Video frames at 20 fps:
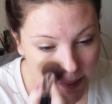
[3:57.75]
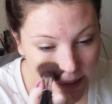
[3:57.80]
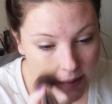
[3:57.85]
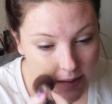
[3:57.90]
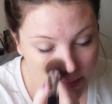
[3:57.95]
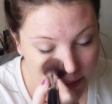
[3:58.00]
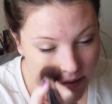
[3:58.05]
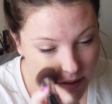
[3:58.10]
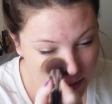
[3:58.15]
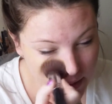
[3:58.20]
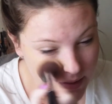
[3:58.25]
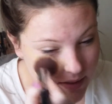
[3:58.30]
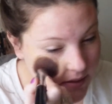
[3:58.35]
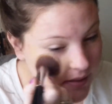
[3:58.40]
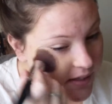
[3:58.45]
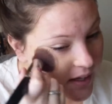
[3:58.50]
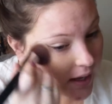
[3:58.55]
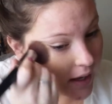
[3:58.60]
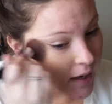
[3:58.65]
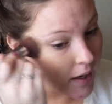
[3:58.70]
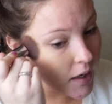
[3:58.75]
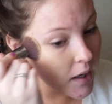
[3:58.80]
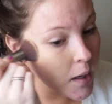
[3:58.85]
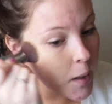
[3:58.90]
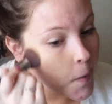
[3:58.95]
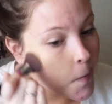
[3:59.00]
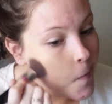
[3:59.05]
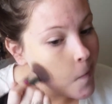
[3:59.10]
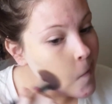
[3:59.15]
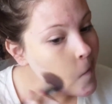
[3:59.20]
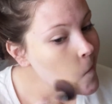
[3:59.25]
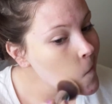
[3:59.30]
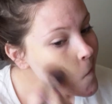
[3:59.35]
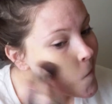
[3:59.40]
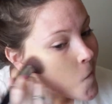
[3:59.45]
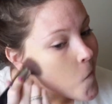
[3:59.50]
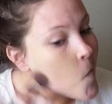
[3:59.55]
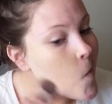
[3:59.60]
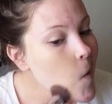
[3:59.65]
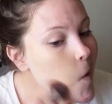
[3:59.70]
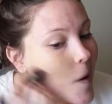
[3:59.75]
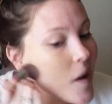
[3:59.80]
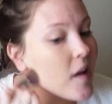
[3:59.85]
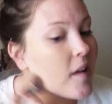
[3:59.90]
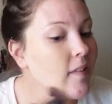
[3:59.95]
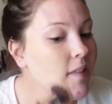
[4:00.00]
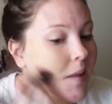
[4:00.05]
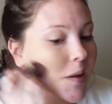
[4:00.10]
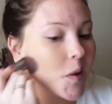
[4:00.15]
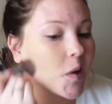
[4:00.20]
into the skin and